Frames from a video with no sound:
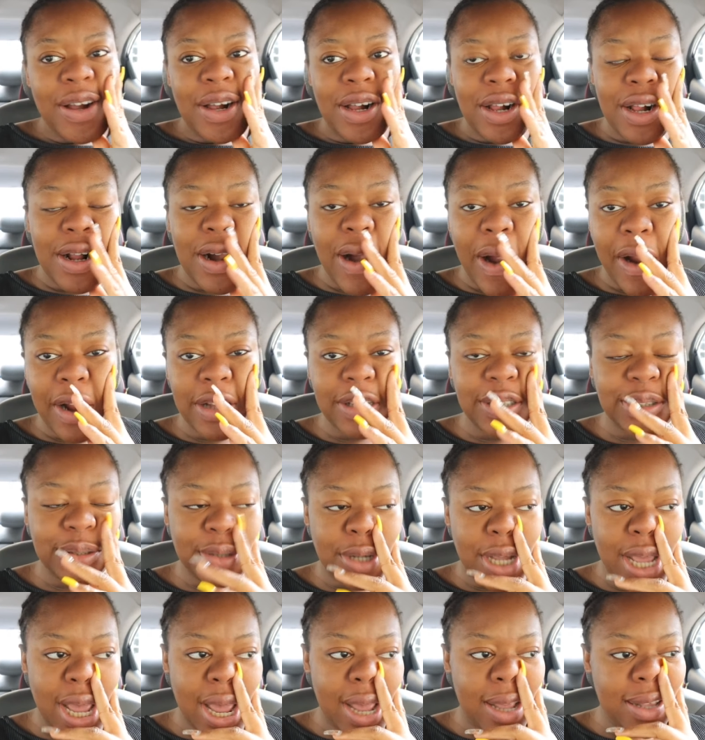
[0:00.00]
Ah,
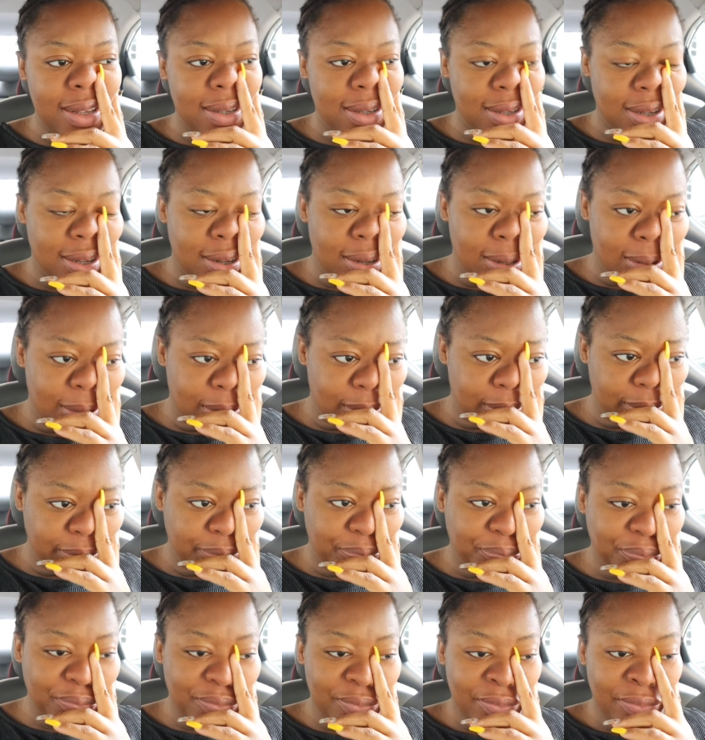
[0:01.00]
so guys
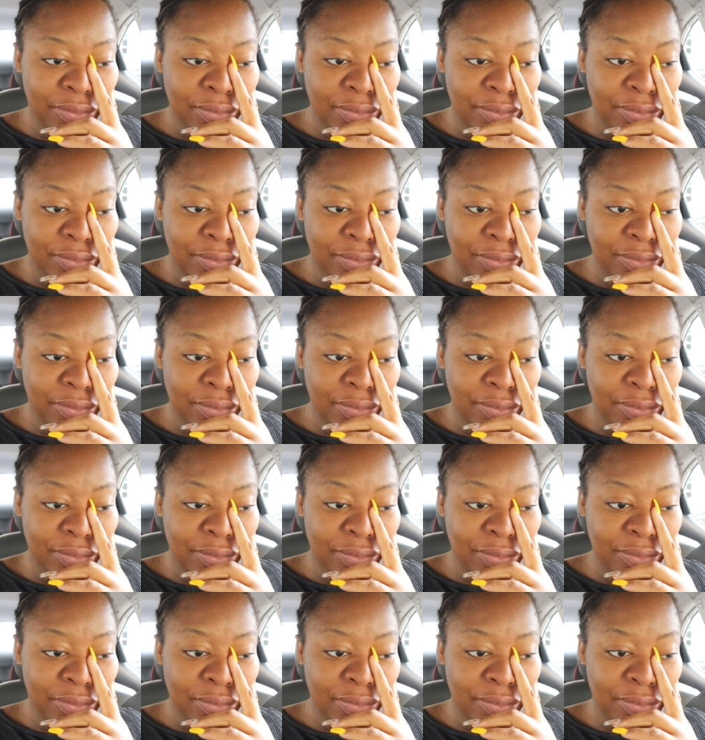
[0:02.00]
um